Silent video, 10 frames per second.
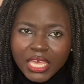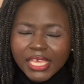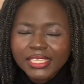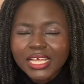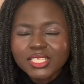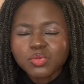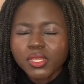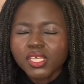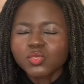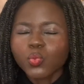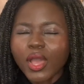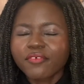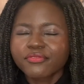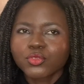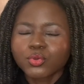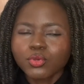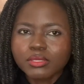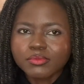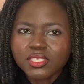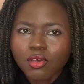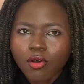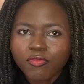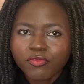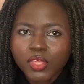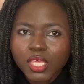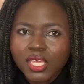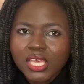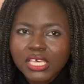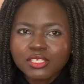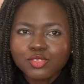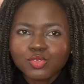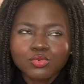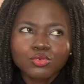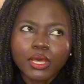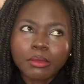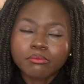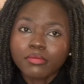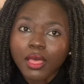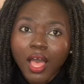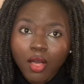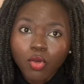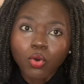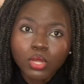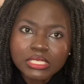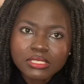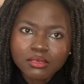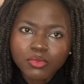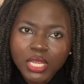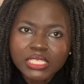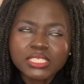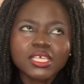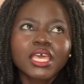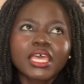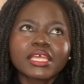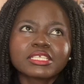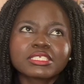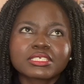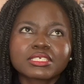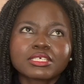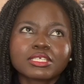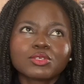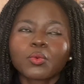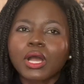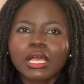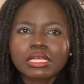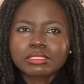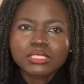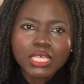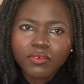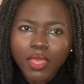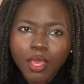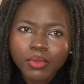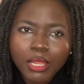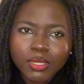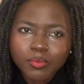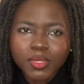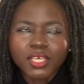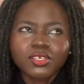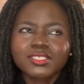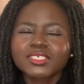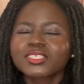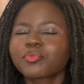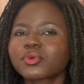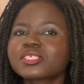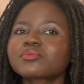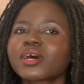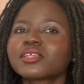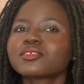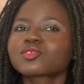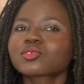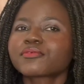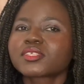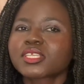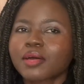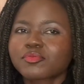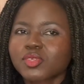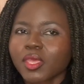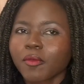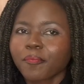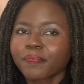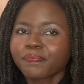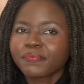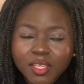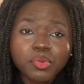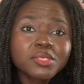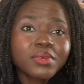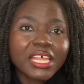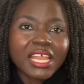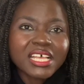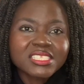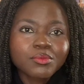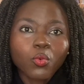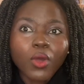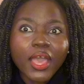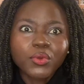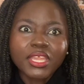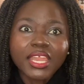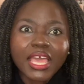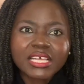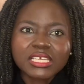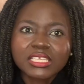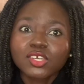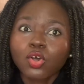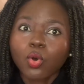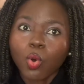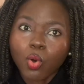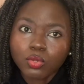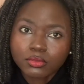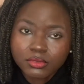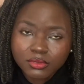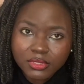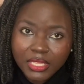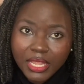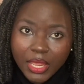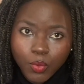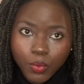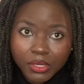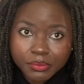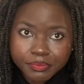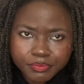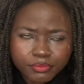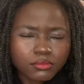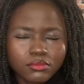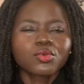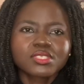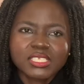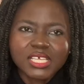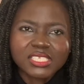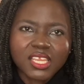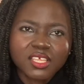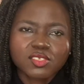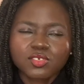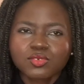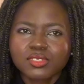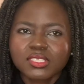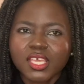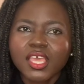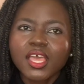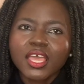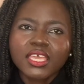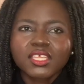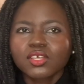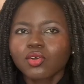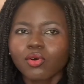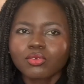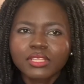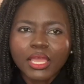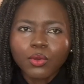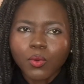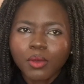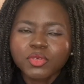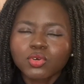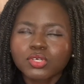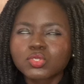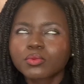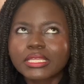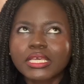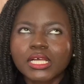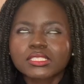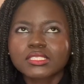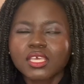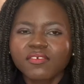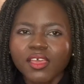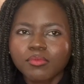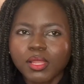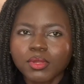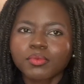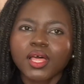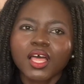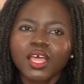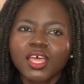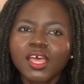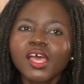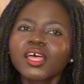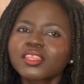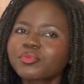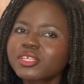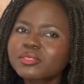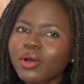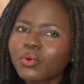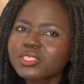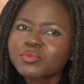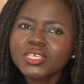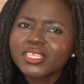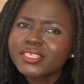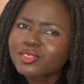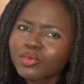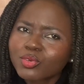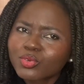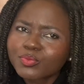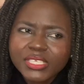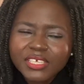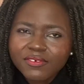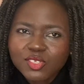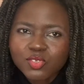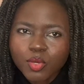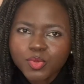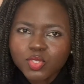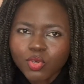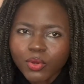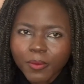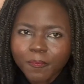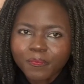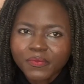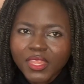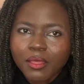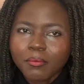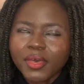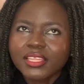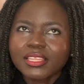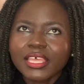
And that's when his wife threw himself into alcoholism, right? And no one can save her, blah, blah, blah. You can see the policeman soften up to him. And the policeman had asked him why, when he had an accident, he didn't call 911. He used that as an excuse to say he didn't call 911 because nobody can save her, blah, blah, blah. The policeman was beginning to believe his sob story. Right?